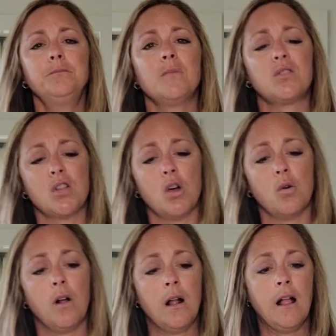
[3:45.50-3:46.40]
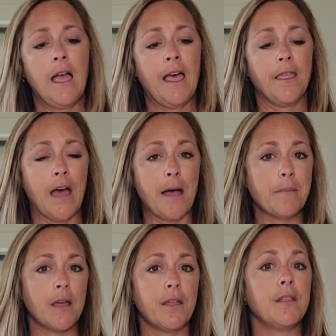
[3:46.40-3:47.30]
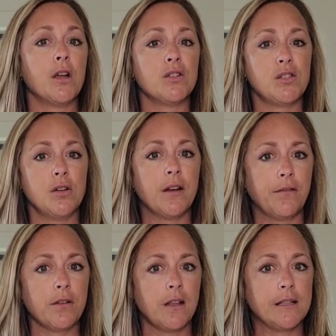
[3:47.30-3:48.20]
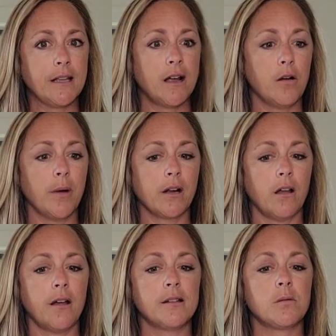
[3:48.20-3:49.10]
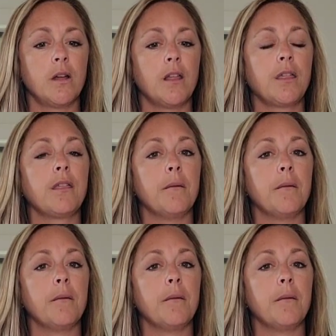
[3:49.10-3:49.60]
So that method, there's two different things that I help my clients with.